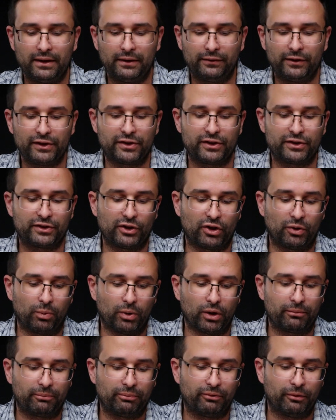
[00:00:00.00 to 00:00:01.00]
This is going to
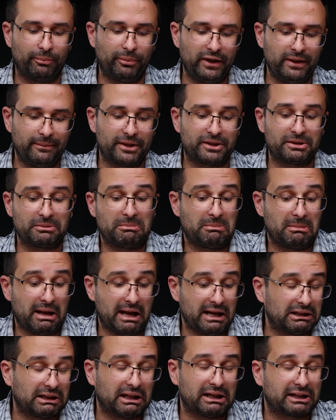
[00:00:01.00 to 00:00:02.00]
work for pretty much
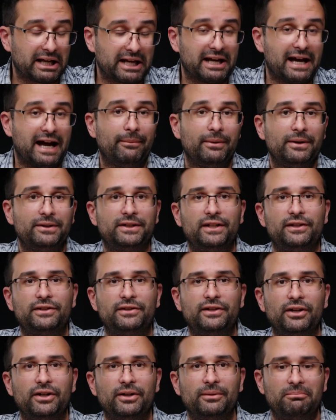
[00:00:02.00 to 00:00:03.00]
any Leica camera since
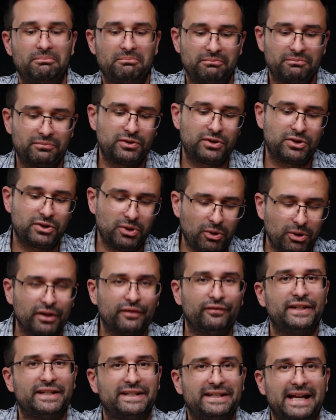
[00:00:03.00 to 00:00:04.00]
they're sort
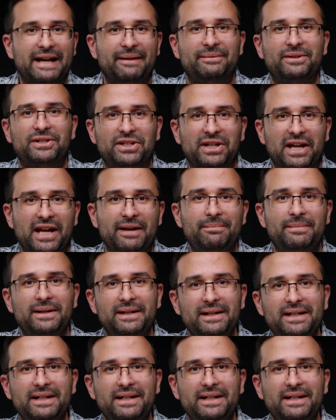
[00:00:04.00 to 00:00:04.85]
of the same shape.